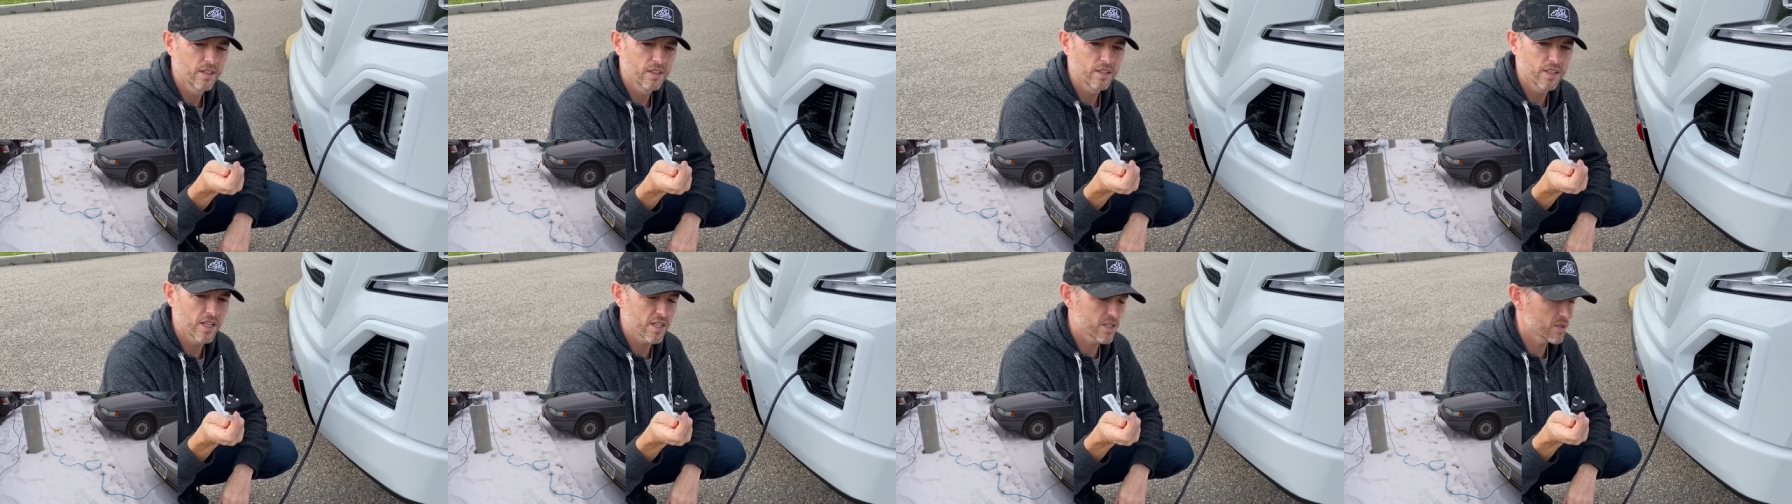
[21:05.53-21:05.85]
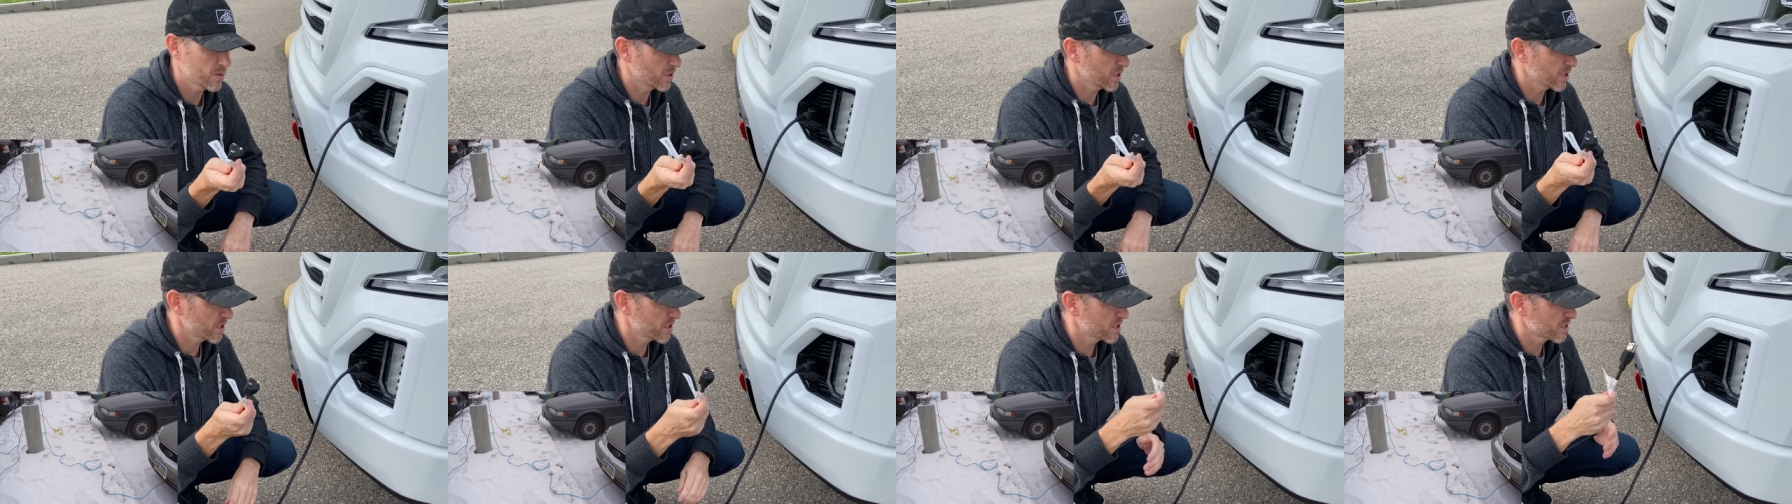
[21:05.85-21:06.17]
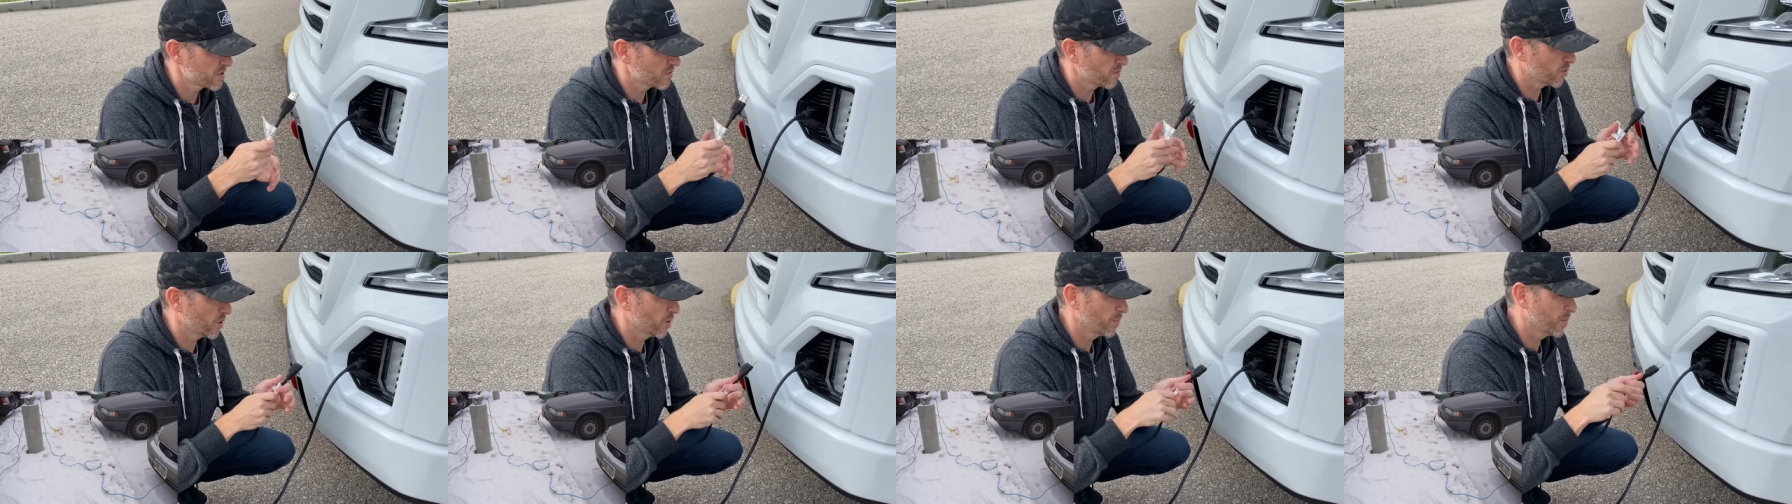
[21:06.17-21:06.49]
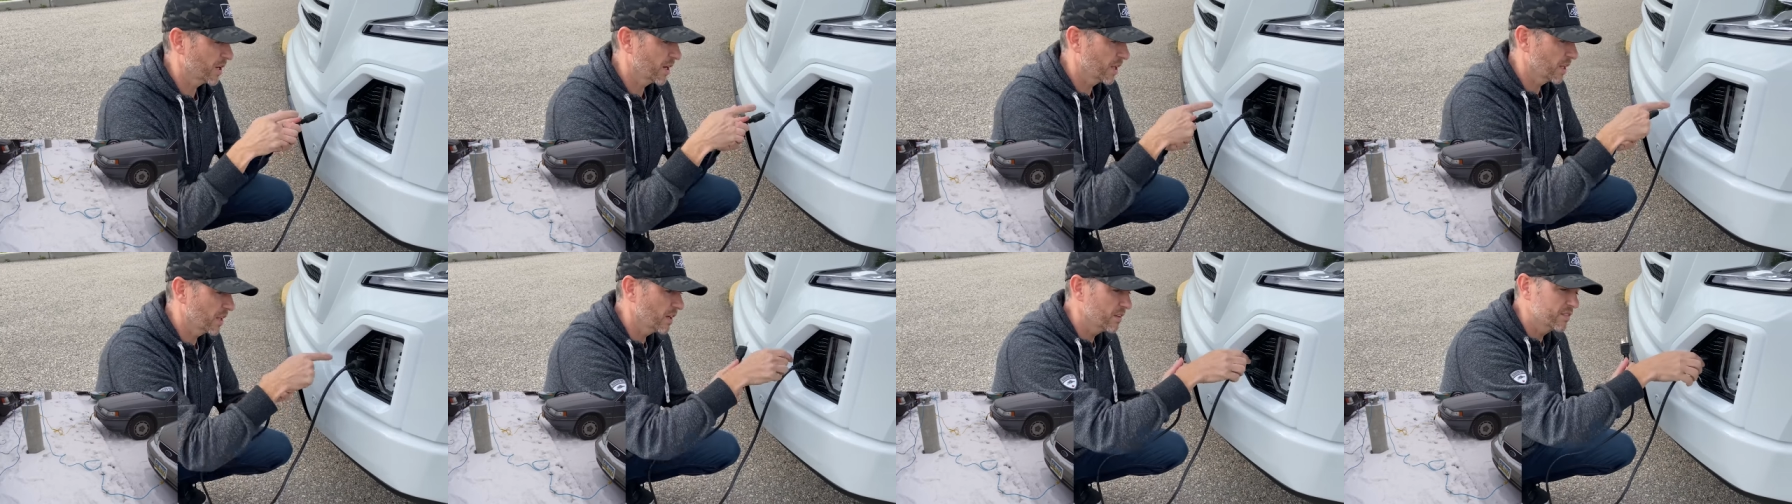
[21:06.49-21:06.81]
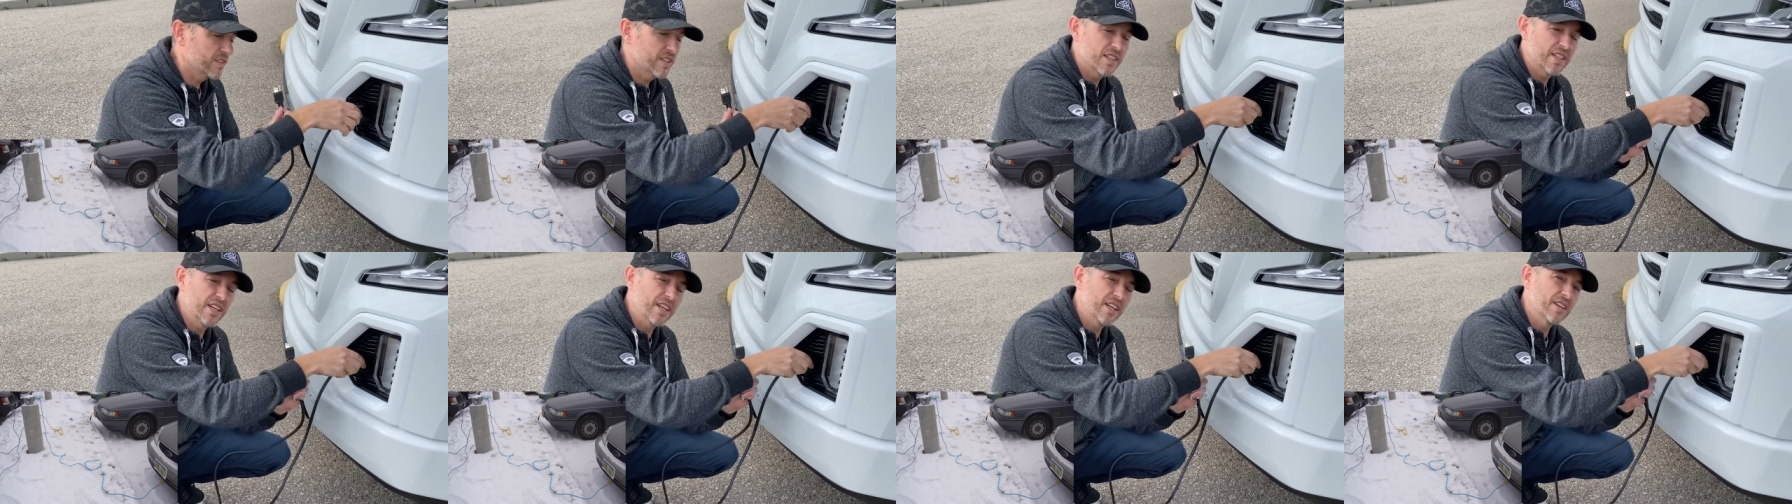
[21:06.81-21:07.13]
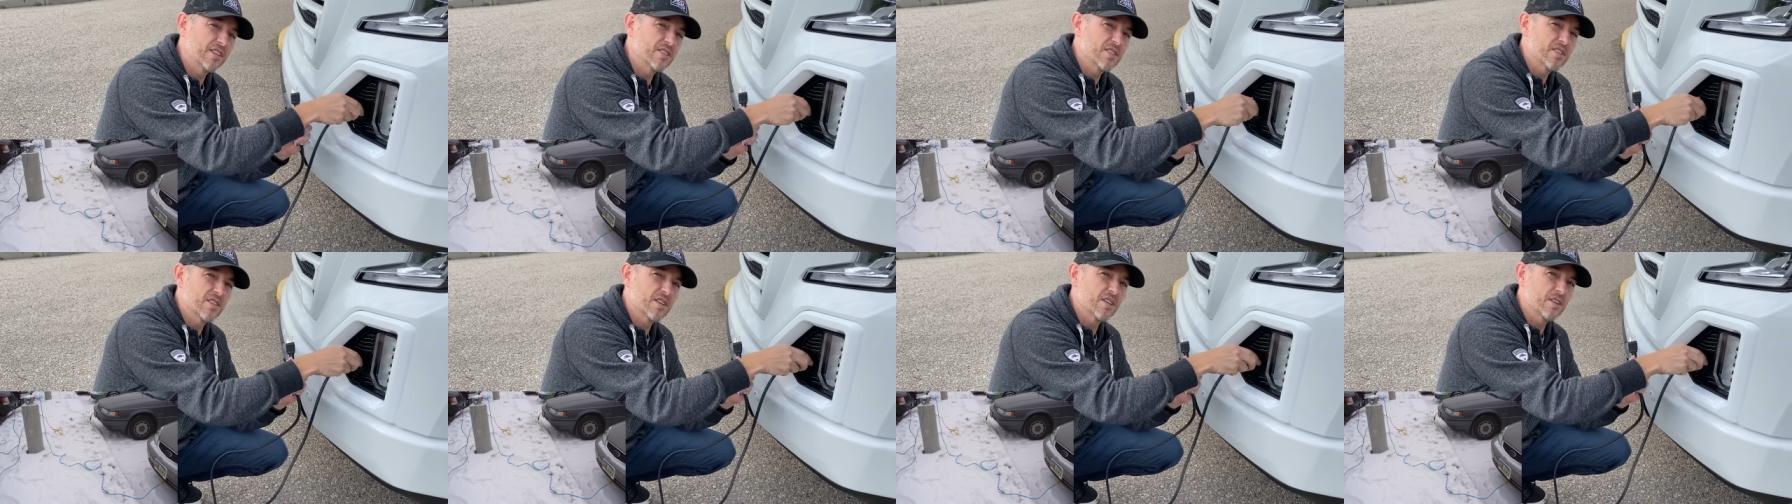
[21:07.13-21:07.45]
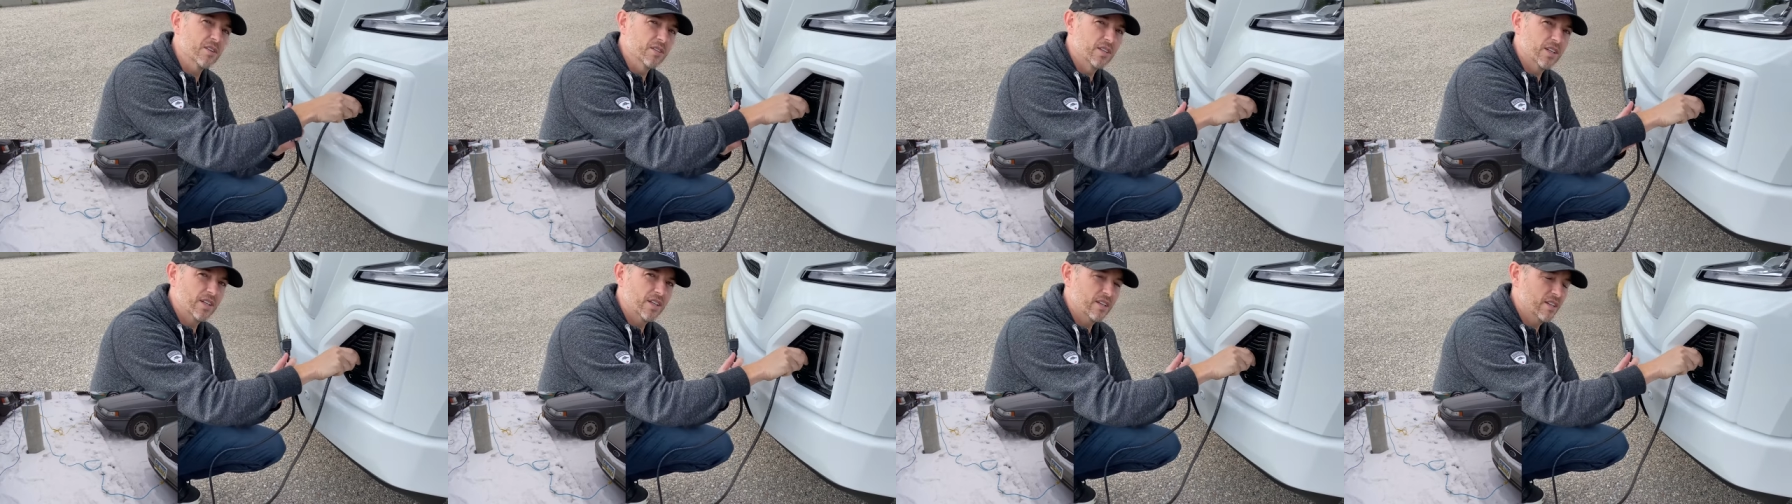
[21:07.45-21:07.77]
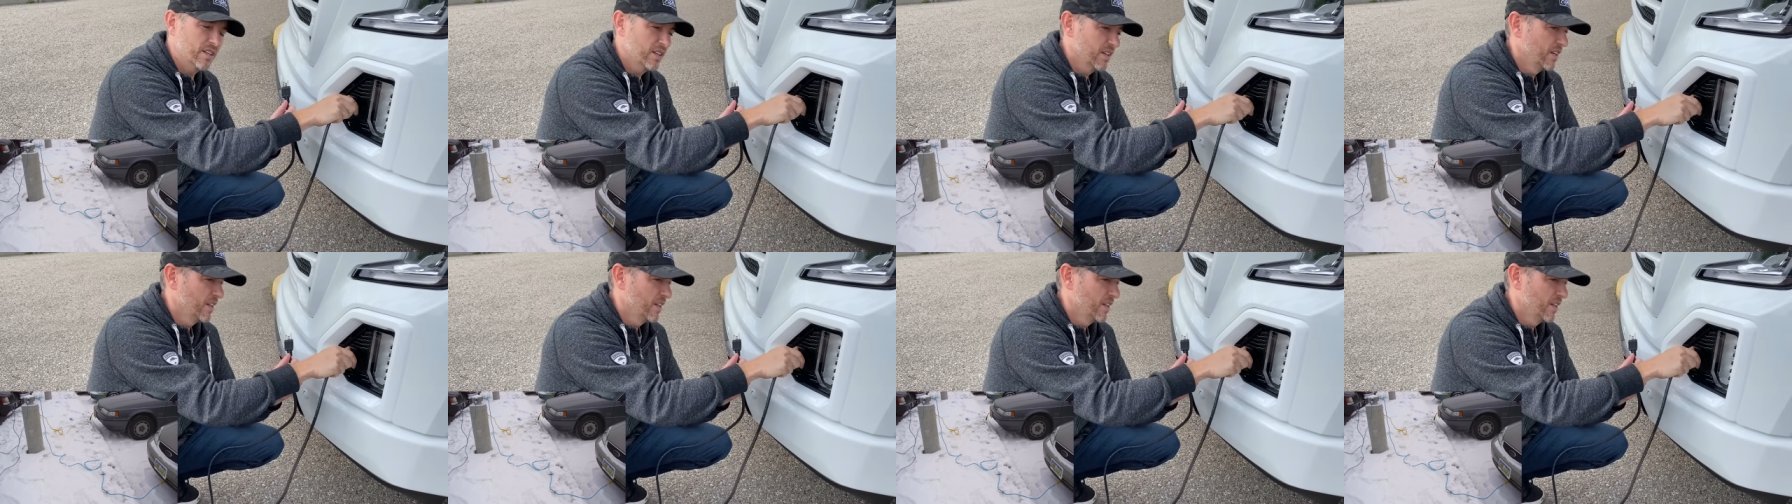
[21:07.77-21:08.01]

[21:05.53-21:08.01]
that's what this is for. But I love that they concealed it.